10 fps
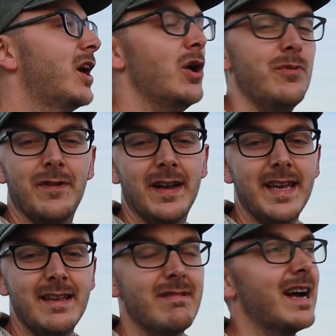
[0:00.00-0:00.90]

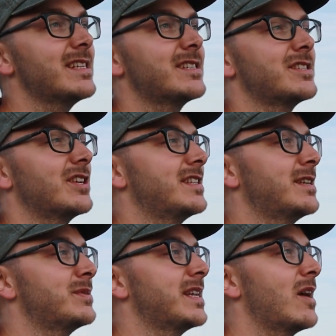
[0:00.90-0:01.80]
hopefully as the sun
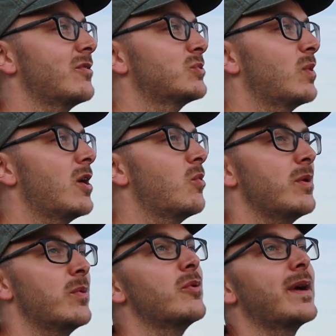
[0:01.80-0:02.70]
dips down as well,
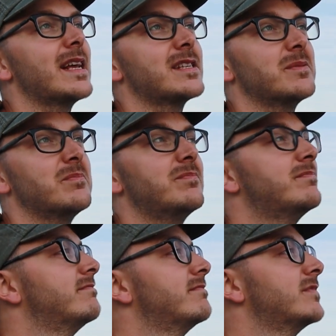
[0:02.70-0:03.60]
we will get some
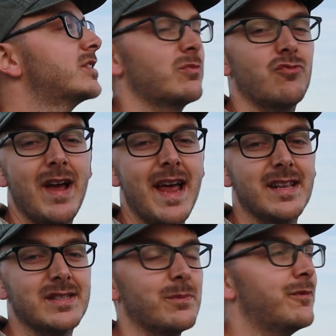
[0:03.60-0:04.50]
red
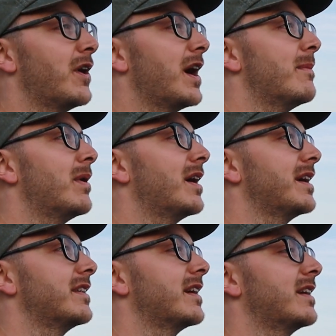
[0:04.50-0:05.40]
and some fire
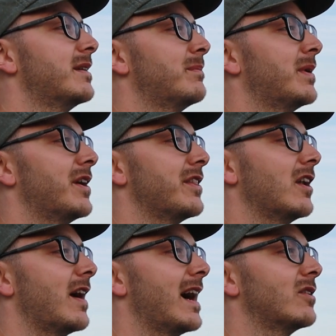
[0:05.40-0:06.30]
behind the
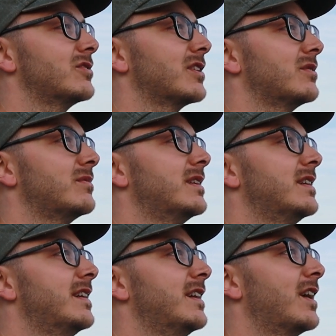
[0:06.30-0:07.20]
lighthouse. So
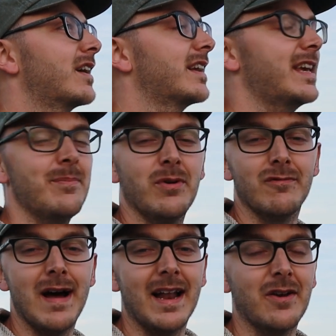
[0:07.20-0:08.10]
I'm going to keep
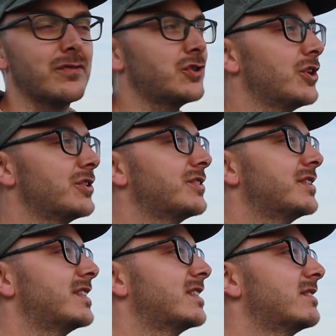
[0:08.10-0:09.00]
on rattling off shots,
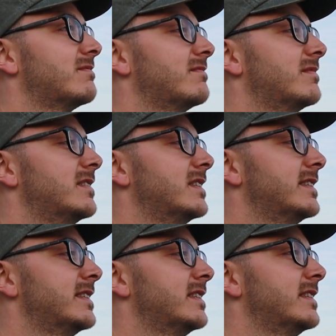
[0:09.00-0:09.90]
and
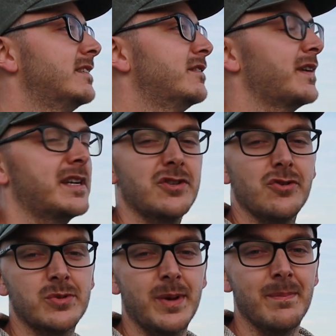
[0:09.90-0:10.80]
fingers
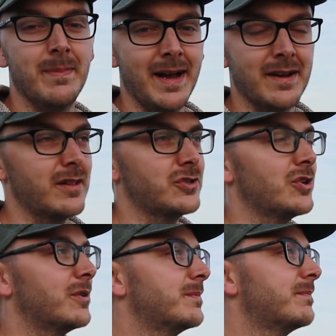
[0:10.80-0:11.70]
crossed we can bag another
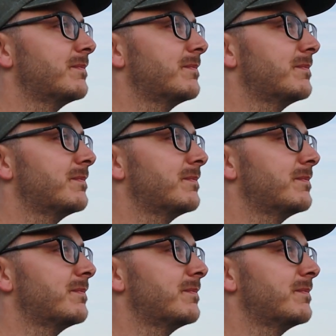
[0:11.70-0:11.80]
shot.